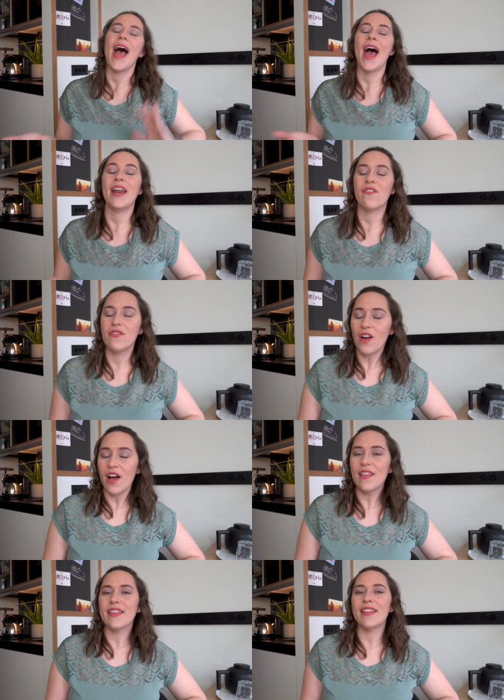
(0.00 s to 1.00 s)
And if
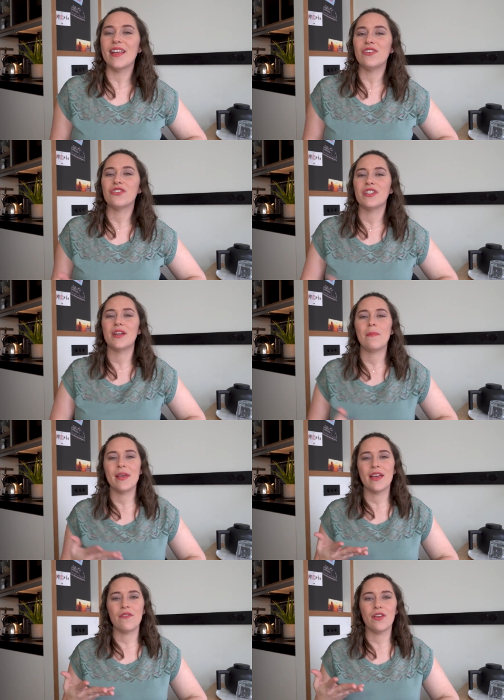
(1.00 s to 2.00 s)
not, then they should
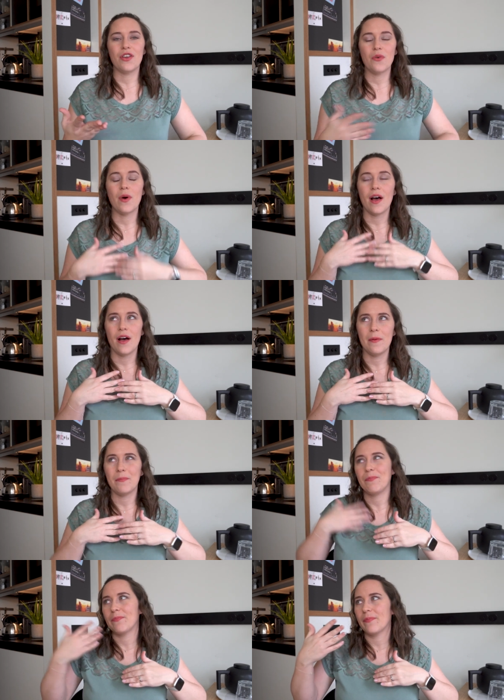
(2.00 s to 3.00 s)
be giving you
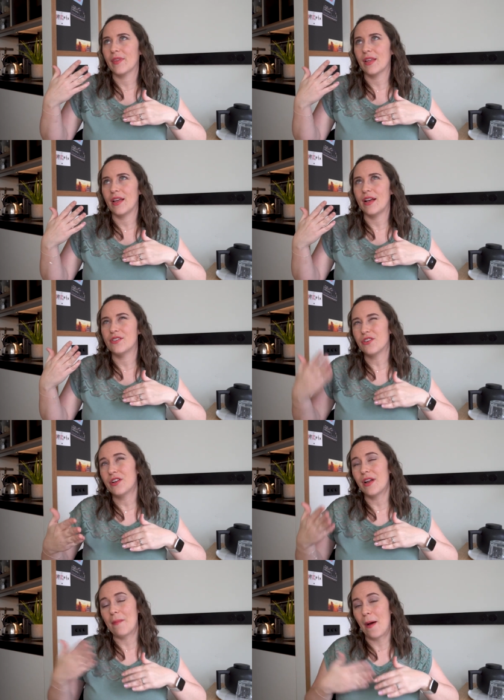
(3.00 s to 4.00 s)
um, a
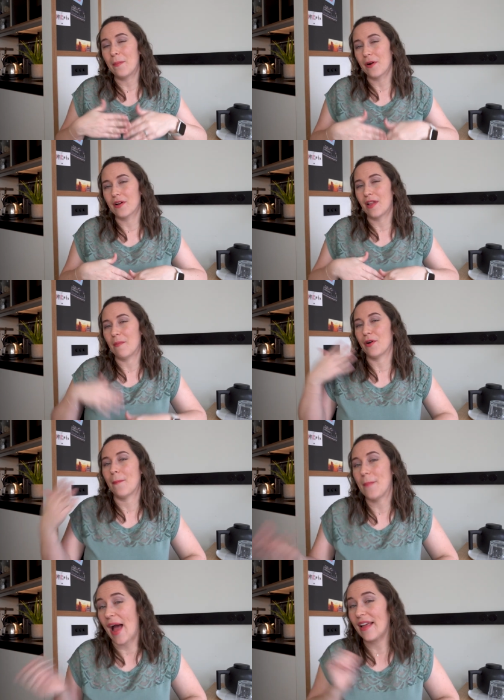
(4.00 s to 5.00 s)
certain amount per
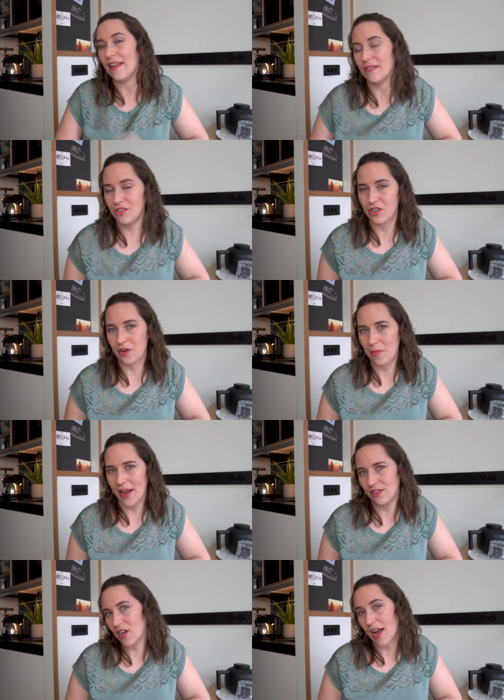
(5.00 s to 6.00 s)
kilometer back into your
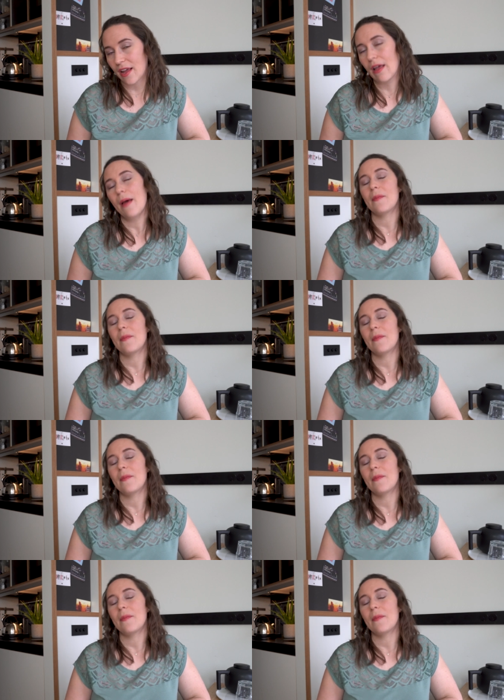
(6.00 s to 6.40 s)
paycheck.